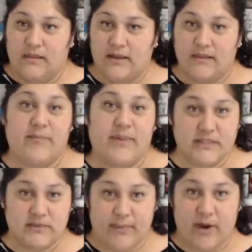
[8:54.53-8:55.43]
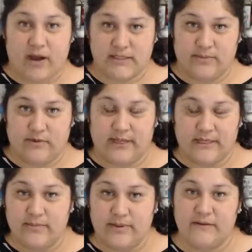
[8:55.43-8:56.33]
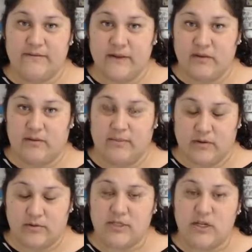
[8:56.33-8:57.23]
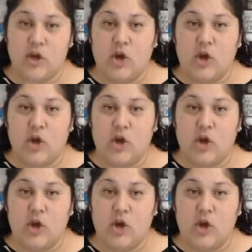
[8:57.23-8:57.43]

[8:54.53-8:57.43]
in the best way possible, like to benefit you the most.